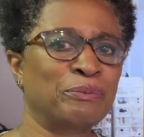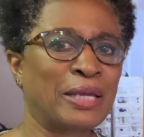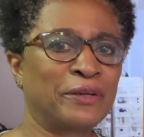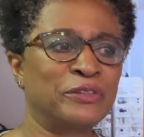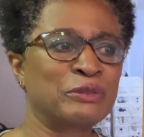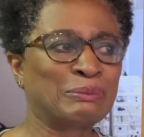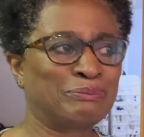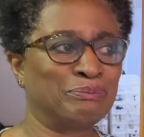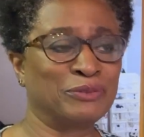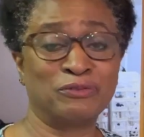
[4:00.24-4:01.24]
patterns
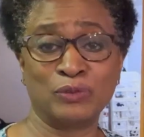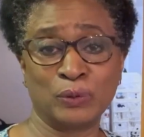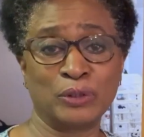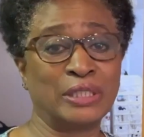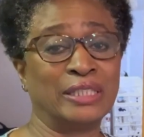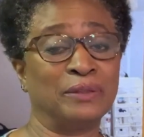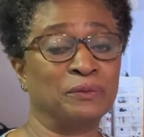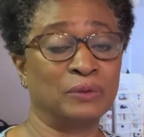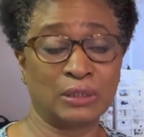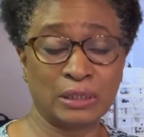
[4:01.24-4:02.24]
before and I
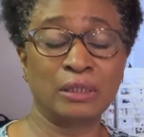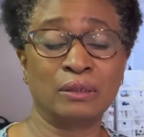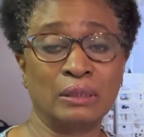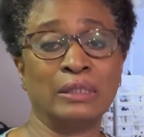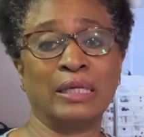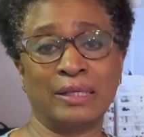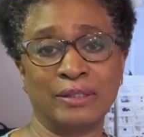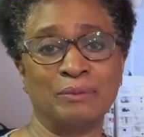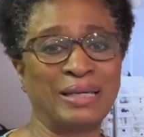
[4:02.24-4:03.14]
really like them.